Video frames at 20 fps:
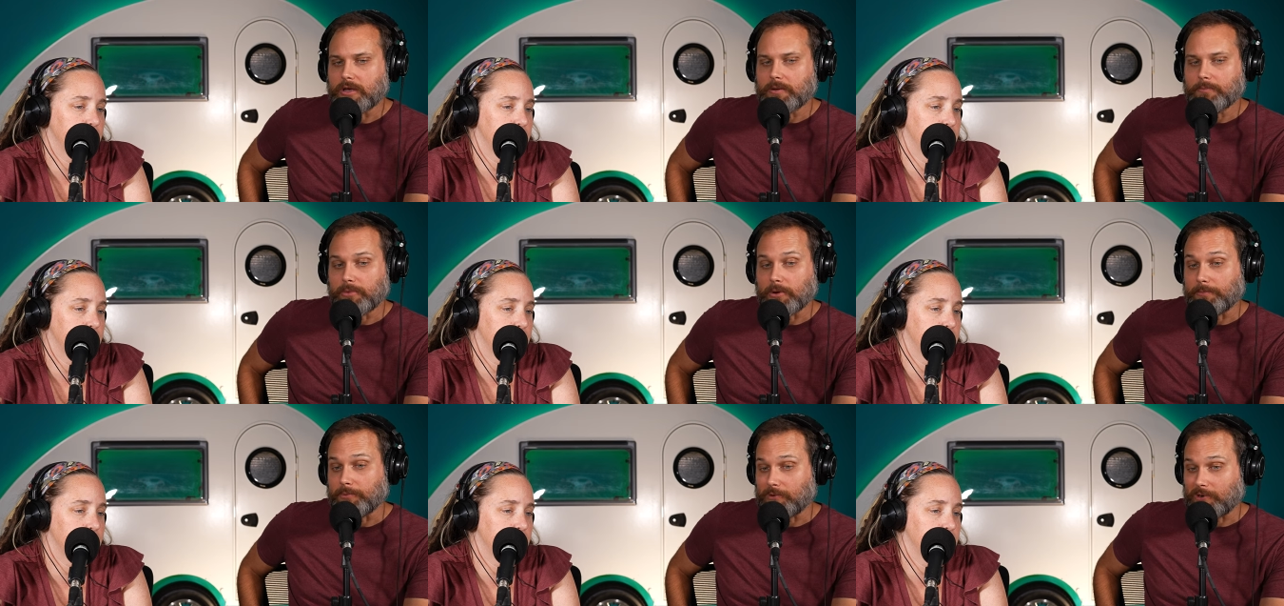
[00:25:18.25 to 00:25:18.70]

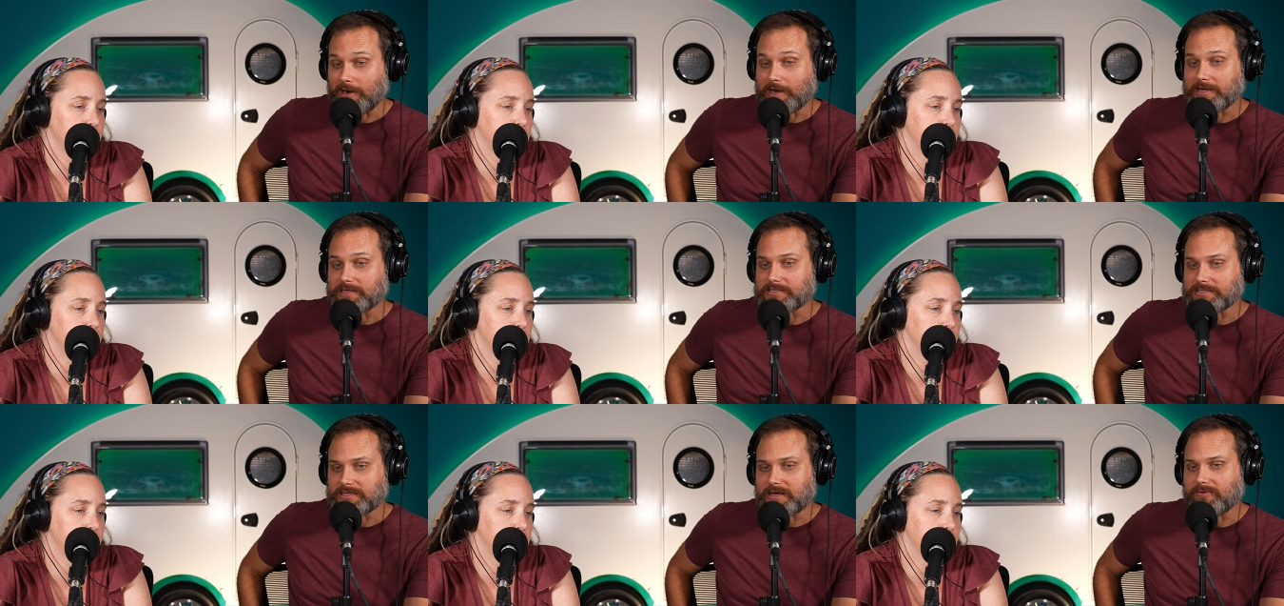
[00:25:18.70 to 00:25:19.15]
Speaker 1: but
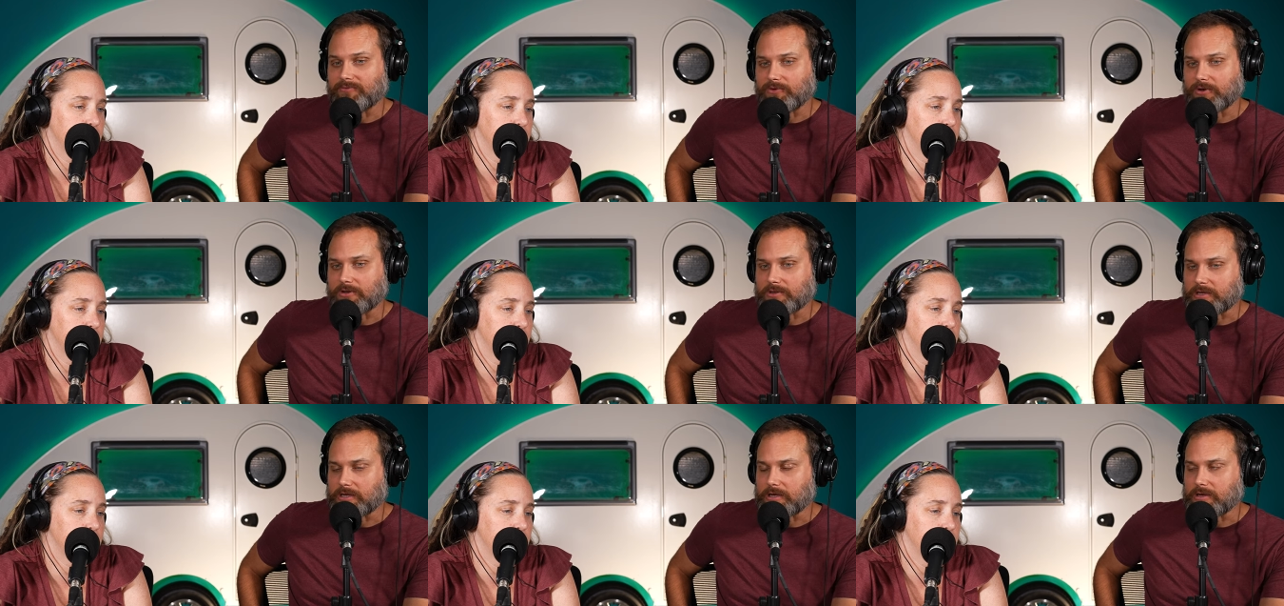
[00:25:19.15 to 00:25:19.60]
price
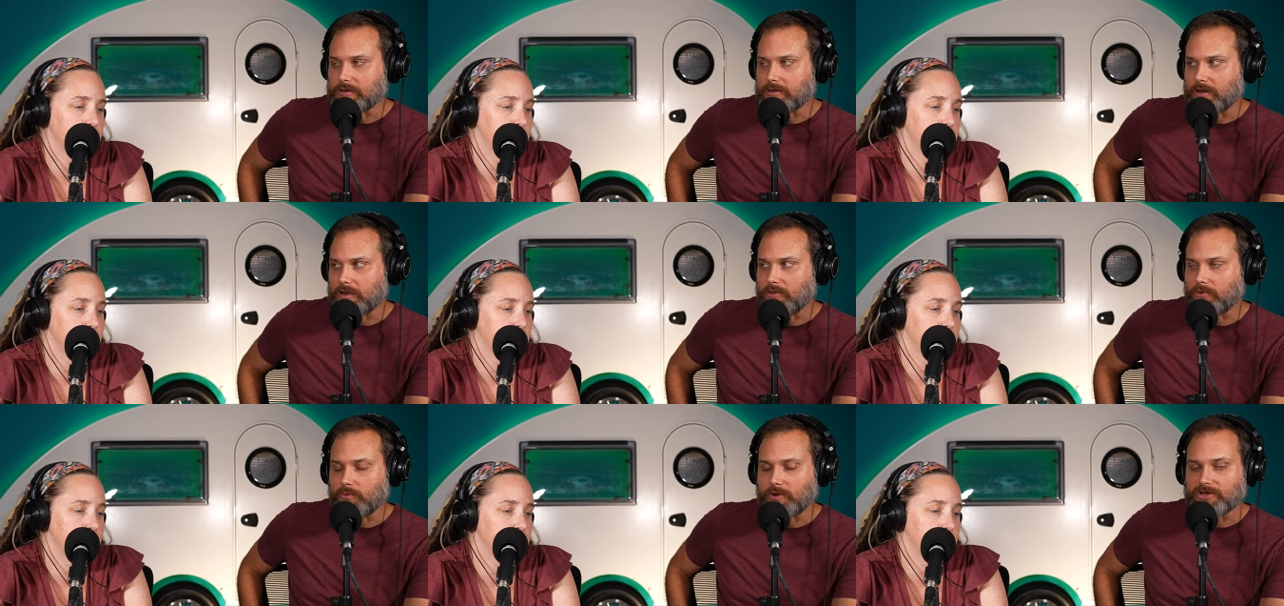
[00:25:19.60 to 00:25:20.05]
definitely
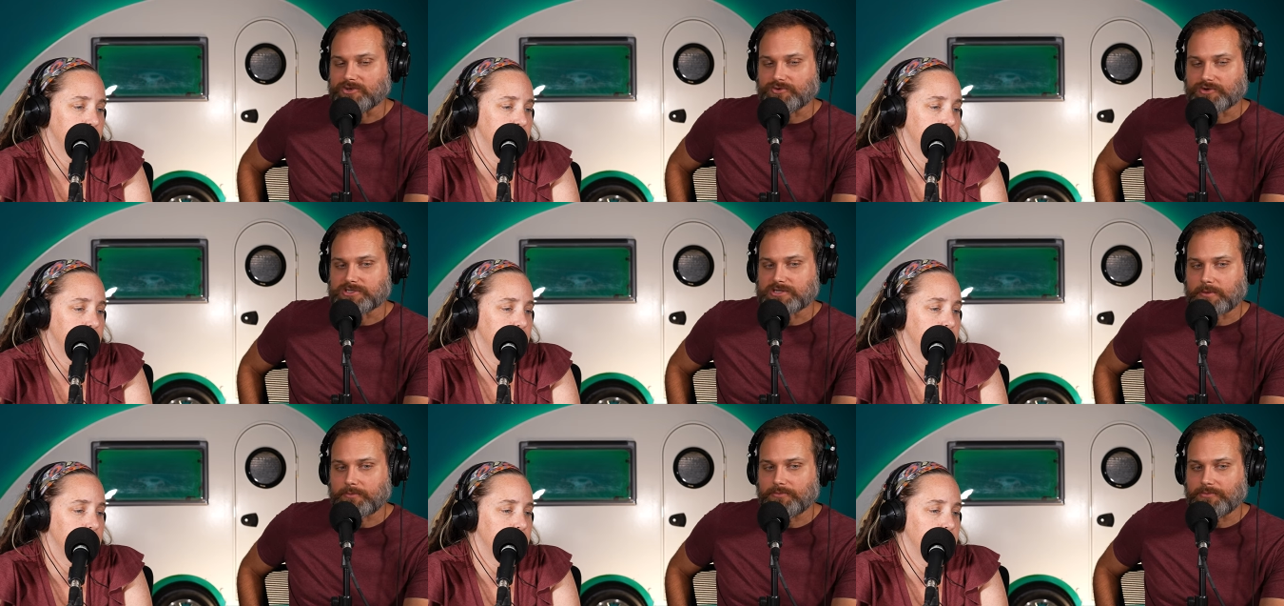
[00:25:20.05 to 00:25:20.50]
in the range for
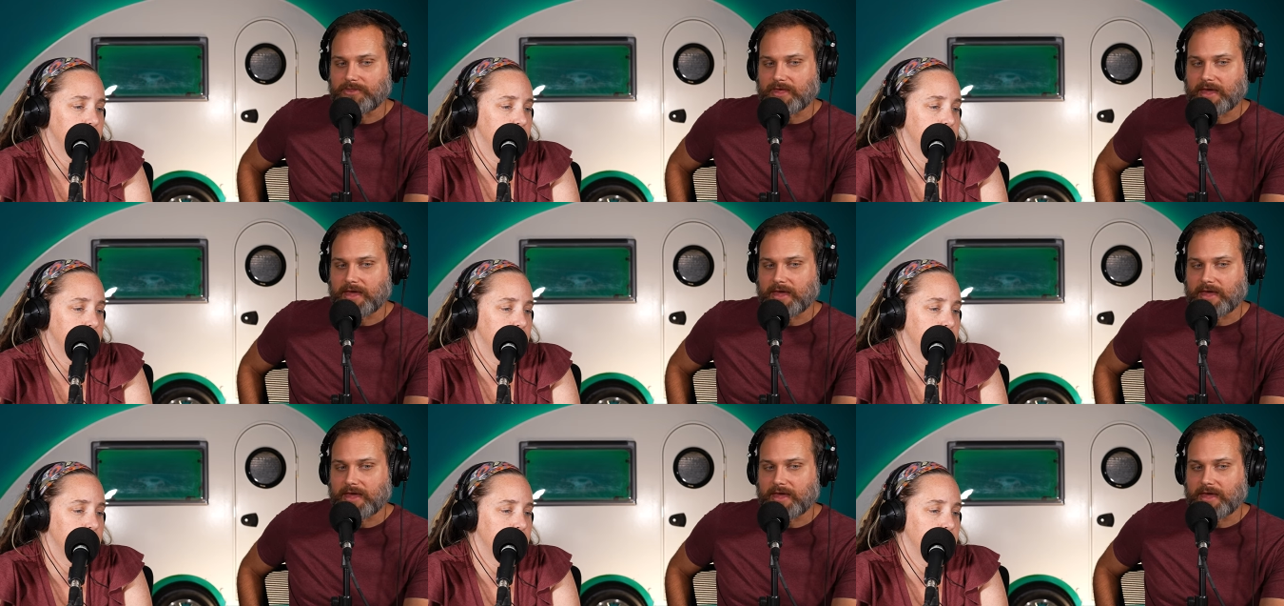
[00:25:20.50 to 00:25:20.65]
something